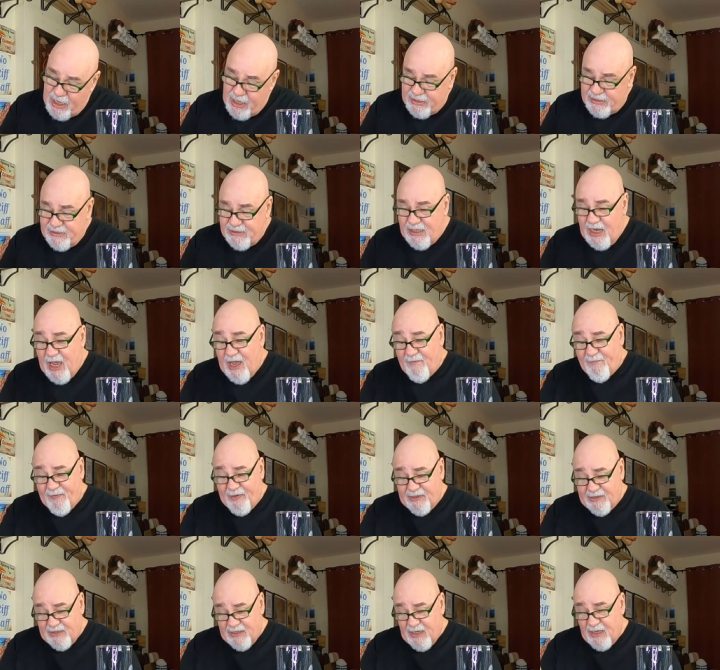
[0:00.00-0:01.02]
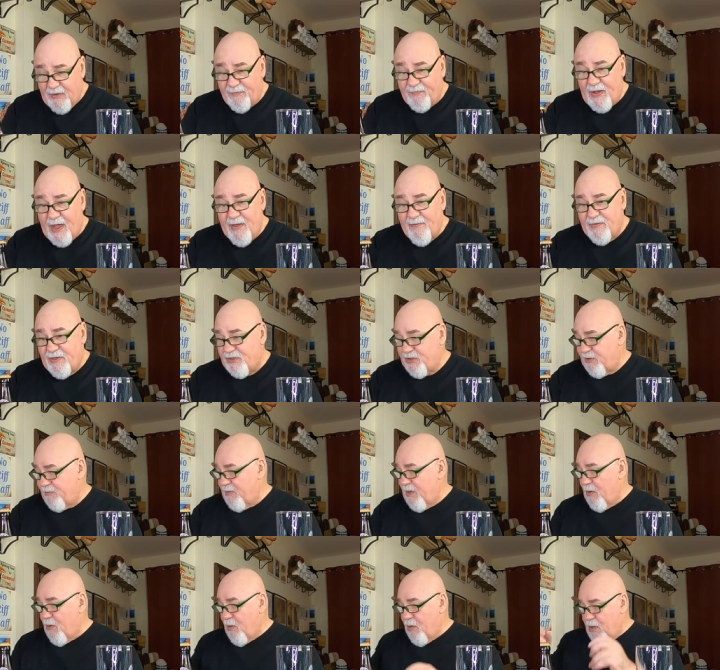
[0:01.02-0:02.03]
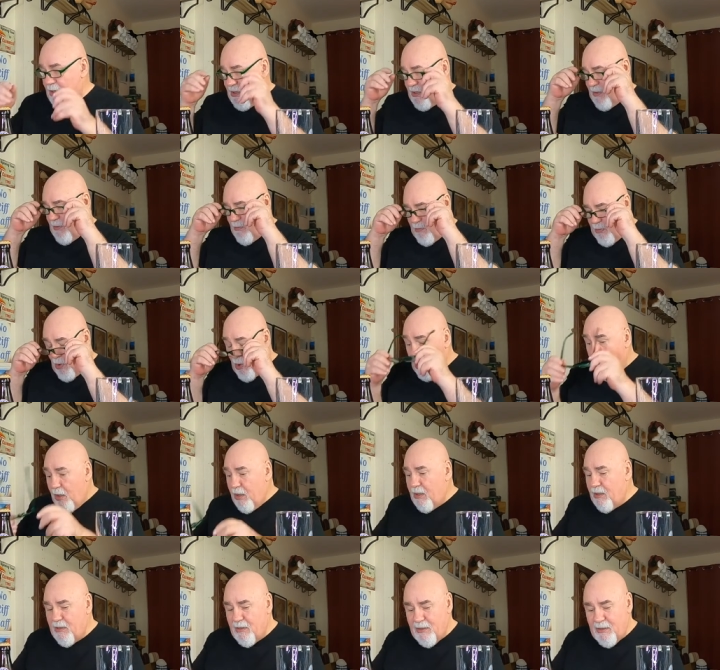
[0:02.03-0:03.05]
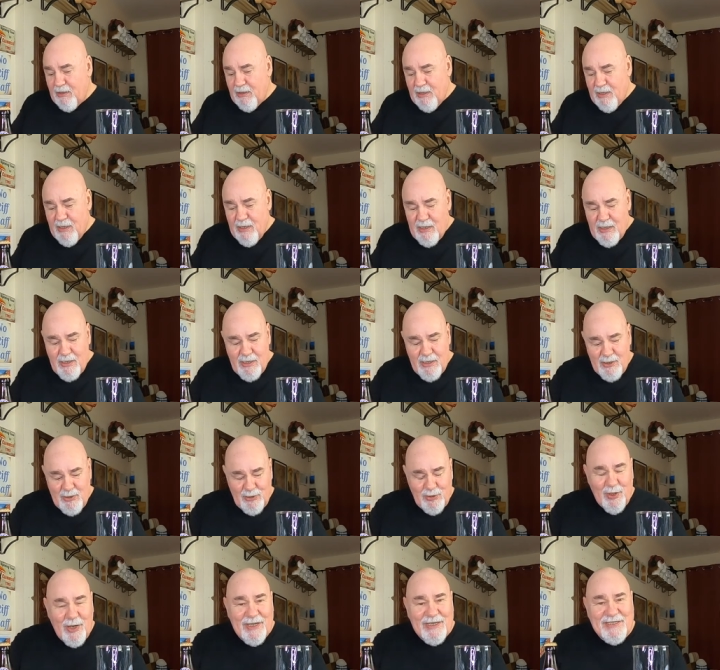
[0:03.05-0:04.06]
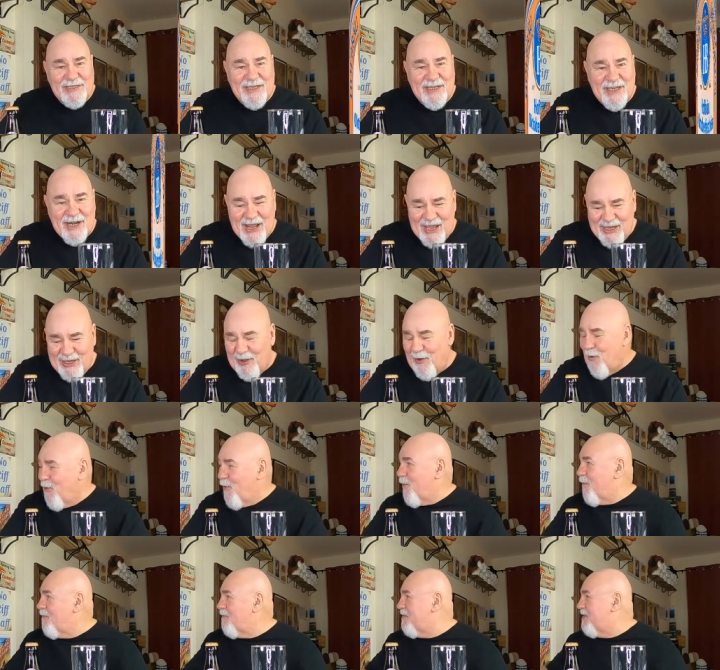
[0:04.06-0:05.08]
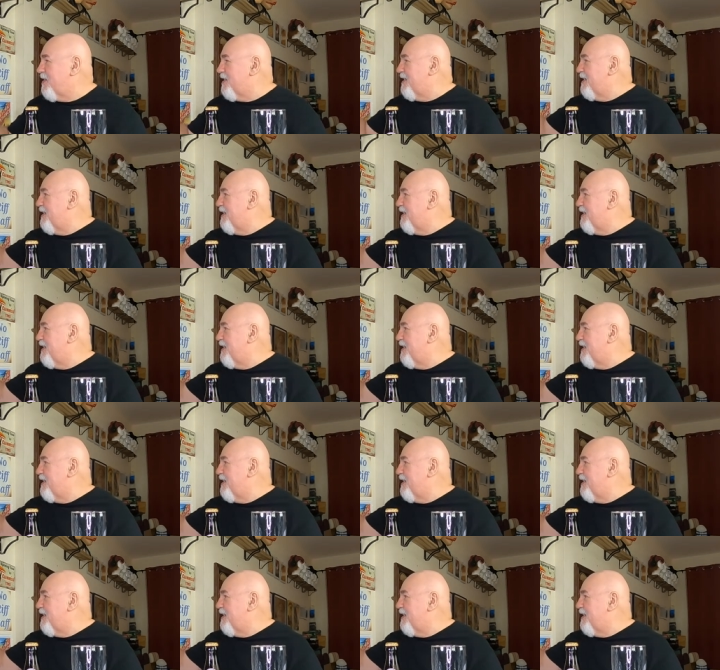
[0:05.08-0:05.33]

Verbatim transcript: This is half a litre, 500ml bottle, so let's crack it open.